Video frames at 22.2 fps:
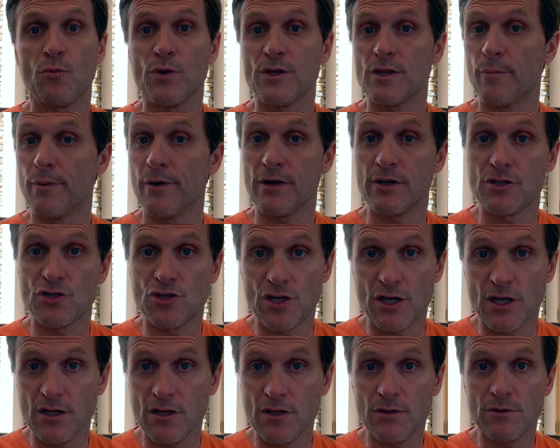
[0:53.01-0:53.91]
with a pair of
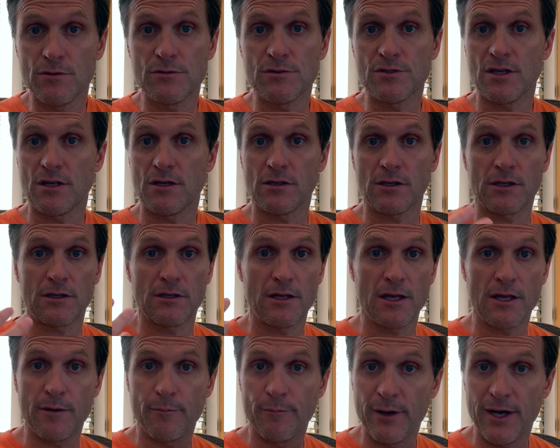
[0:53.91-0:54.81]
chinos
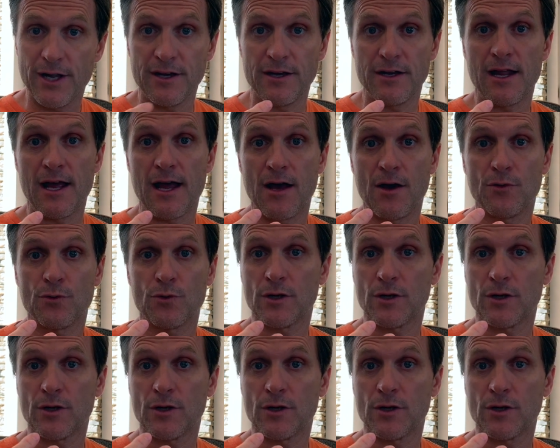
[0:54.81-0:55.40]
and a button down